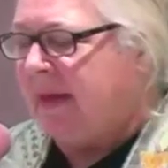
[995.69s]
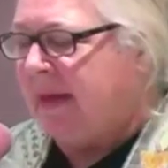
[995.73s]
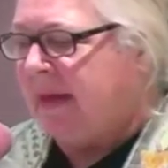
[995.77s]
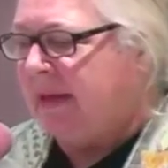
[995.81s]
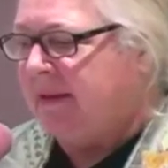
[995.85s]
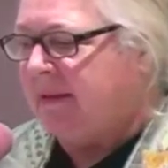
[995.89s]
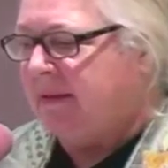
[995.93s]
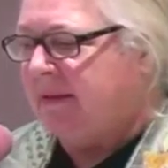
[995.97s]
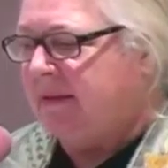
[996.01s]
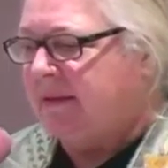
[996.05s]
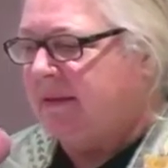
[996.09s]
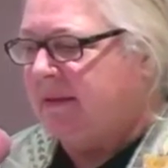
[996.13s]

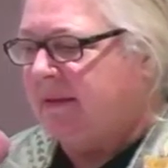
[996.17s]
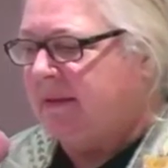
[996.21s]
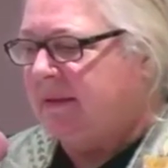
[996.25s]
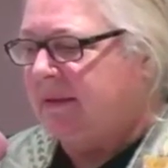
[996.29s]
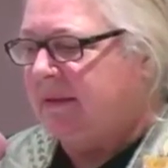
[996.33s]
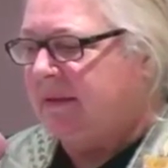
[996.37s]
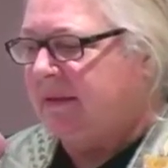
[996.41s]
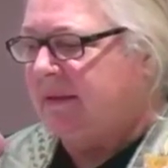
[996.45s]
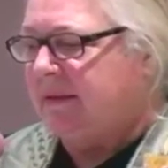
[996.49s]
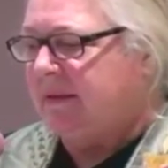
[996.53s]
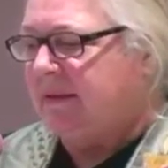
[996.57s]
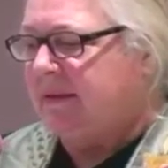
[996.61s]
and
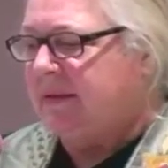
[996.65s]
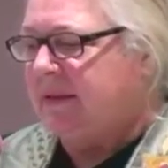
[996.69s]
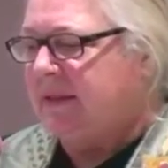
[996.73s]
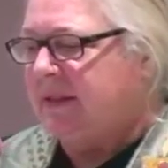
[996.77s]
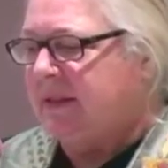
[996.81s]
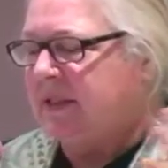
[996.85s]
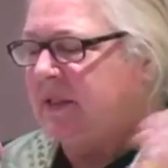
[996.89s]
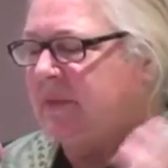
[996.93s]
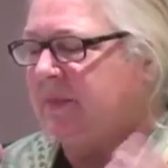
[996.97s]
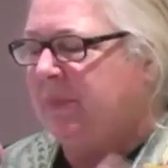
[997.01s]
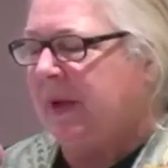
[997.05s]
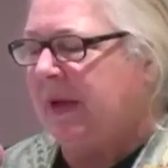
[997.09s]

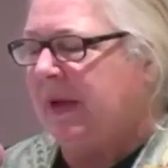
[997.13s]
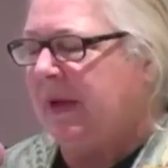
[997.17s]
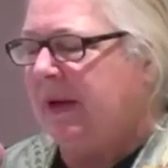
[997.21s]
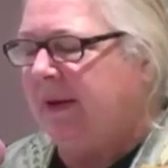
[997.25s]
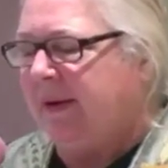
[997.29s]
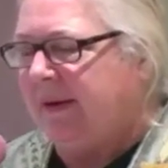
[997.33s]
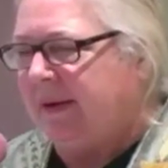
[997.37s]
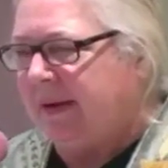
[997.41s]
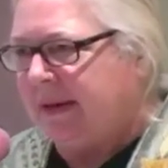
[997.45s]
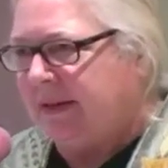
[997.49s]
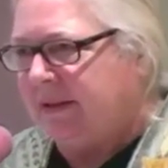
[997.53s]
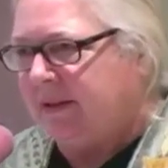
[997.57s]

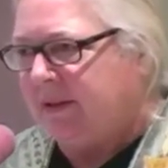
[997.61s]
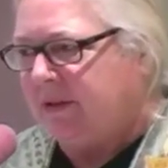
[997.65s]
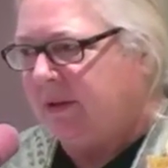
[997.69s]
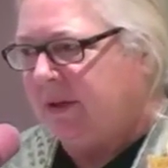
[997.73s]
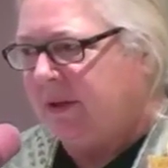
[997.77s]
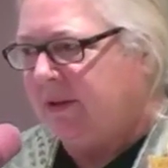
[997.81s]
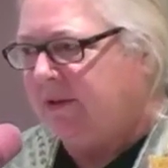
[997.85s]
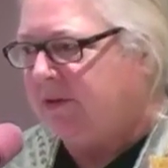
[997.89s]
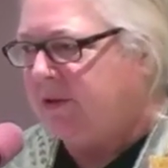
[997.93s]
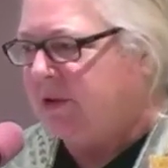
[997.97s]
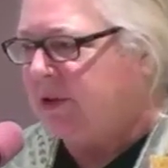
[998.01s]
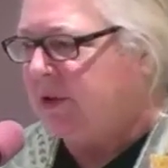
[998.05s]
despair in
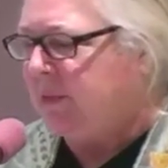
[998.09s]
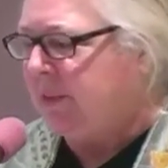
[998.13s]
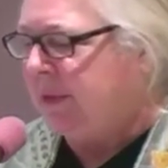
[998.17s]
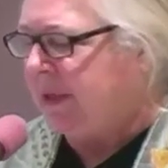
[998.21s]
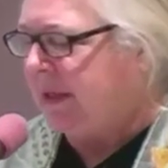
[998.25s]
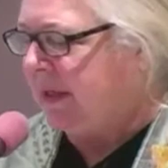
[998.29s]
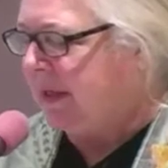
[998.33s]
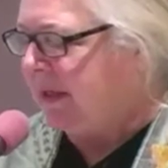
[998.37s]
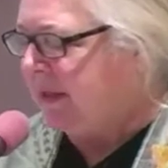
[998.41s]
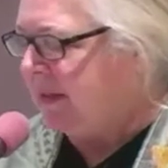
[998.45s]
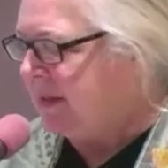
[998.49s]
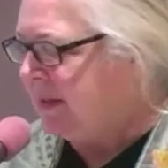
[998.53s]
grief, too,
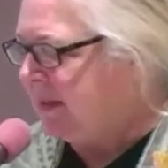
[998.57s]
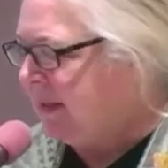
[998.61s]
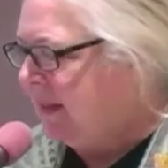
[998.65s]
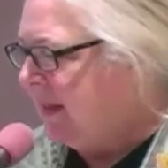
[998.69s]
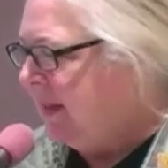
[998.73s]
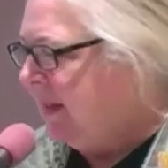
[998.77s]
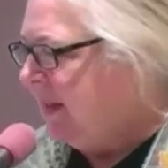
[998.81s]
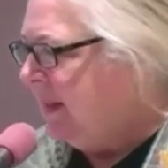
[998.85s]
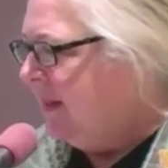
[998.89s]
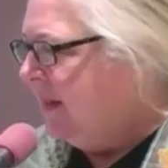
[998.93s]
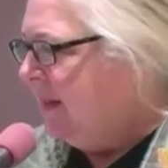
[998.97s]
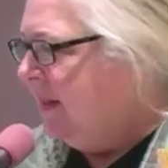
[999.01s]
because
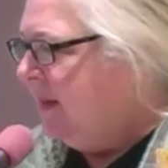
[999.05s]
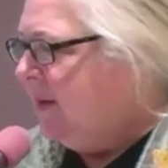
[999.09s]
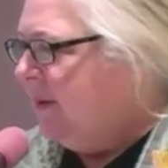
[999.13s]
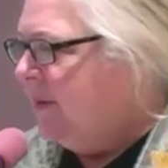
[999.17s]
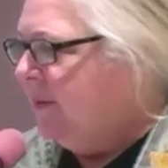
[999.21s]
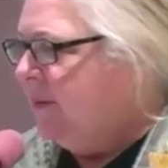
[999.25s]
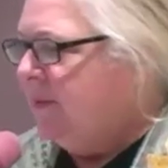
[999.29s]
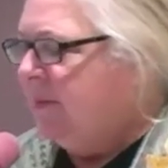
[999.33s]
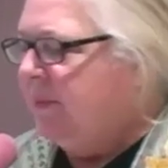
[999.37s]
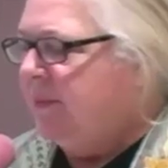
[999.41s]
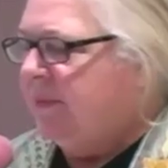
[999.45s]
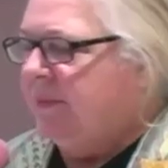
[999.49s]

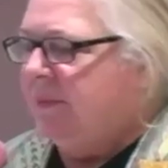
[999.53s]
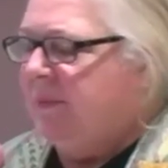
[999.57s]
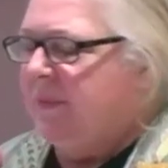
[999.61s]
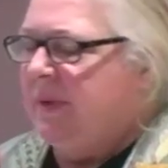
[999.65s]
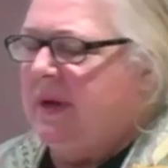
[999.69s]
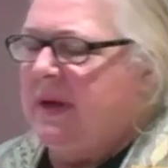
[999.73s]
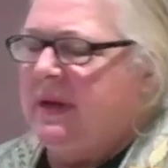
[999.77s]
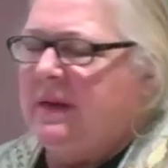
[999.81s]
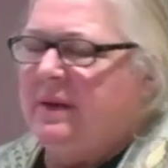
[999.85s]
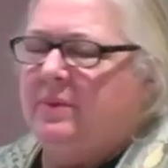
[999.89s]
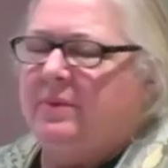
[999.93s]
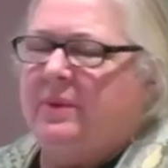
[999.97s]

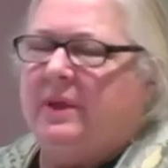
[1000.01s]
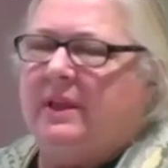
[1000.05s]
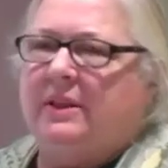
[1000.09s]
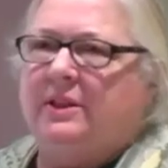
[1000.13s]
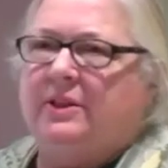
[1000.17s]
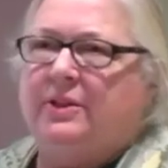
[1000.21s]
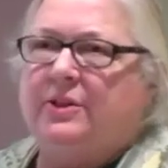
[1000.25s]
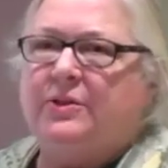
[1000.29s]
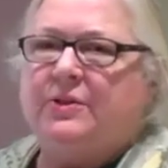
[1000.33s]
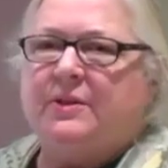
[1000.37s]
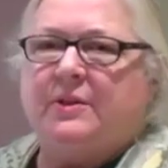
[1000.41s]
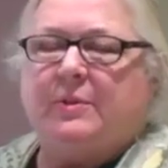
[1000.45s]
one, we
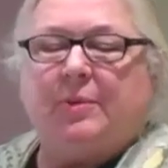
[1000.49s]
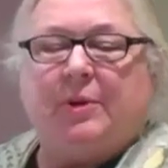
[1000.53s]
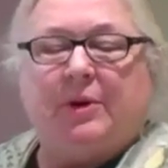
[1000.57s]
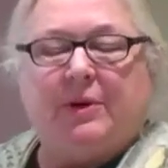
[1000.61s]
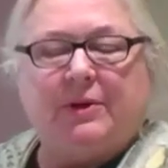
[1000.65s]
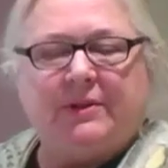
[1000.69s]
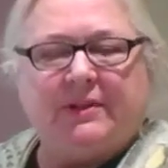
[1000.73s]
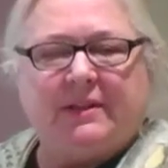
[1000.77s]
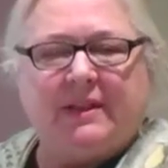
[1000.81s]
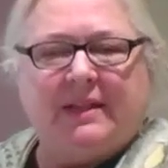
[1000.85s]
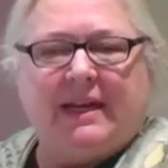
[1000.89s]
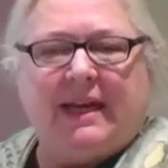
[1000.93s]
lose the
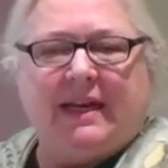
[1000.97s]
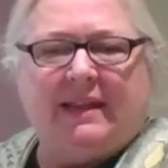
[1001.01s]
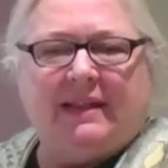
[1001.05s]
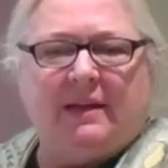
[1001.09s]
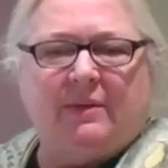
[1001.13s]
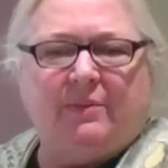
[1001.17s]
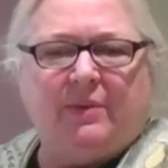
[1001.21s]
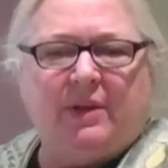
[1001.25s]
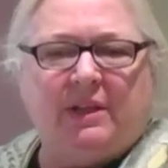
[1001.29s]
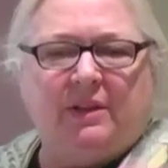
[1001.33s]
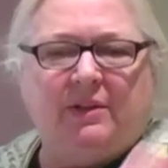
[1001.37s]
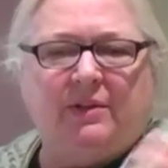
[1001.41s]
person, and
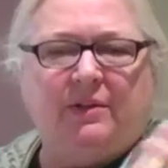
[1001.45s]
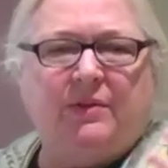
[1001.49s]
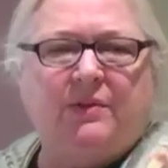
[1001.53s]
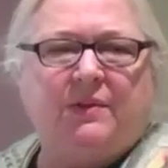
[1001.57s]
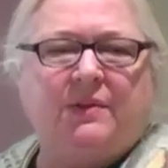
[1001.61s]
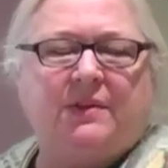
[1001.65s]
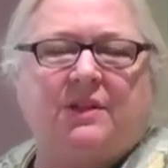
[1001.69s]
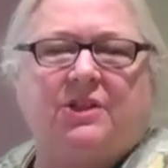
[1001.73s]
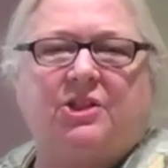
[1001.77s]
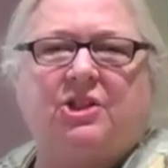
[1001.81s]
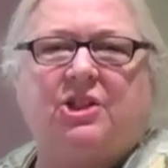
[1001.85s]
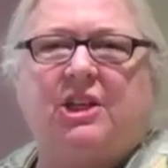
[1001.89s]
then we
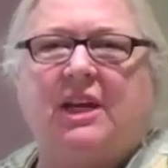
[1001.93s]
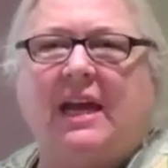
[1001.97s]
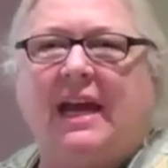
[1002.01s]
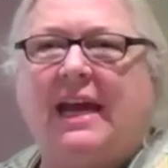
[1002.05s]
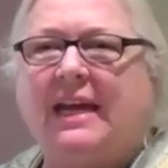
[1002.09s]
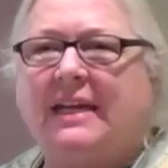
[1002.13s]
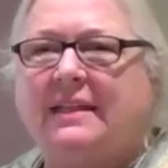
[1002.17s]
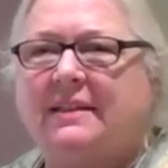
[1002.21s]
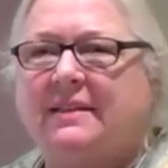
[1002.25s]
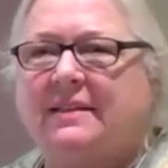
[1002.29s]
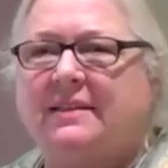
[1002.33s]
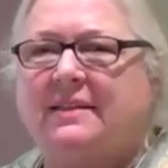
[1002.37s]
lose the
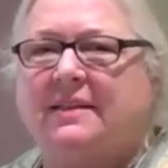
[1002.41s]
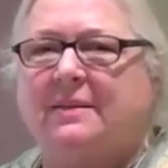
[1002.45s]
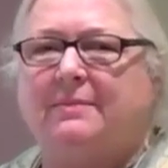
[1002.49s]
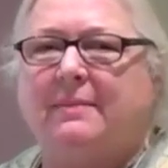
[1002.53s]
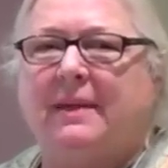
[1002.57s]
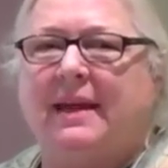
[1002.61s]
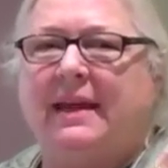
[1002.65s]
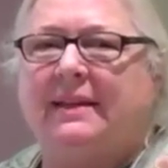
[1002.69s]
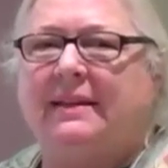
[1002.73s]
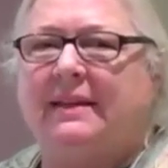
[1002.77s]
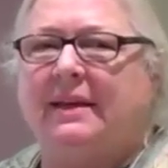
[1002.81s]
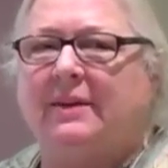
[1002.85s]
chance to
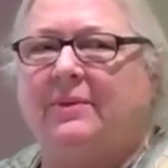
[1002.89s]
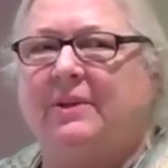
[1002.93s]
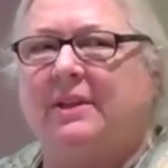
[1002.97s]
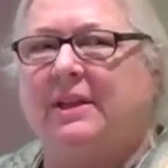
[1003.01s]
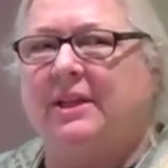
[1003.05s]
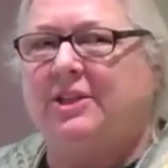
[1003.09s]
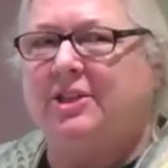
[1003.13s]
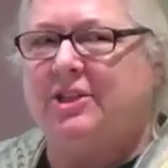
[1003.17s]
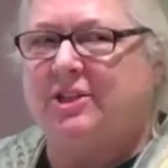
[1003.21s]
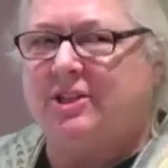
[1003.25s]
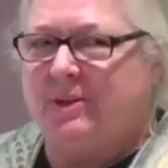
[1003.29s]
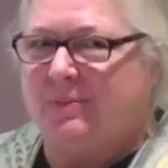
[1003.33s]
make that
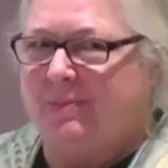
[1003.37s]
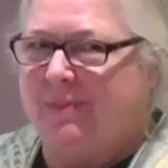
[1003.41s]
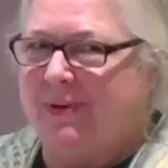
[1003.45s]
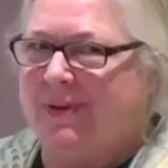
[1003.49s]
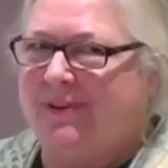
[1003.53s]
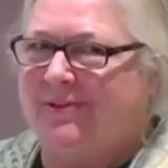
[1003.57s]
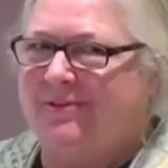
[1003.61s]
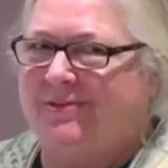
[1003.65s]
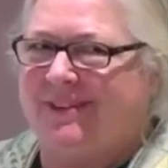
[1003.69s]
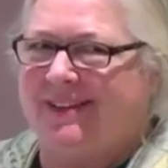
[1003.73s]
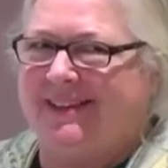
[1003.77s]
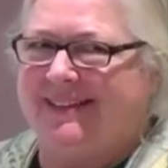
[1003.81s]
relationship
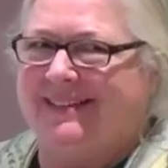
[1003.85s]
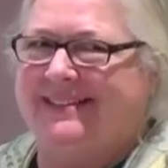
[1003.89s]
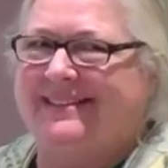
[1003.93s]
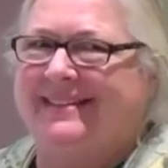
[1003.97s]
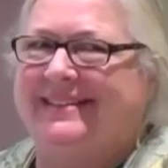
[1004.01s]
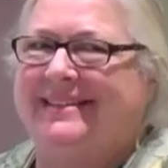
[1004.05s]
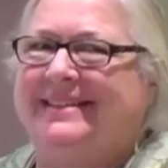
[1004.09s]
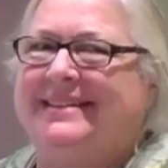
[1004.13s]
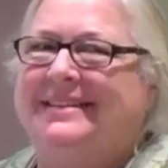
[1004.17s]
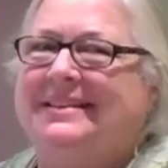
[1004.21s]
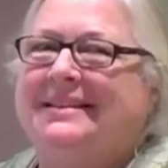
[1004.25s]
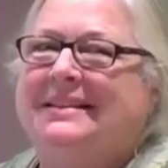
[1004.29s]
perfect.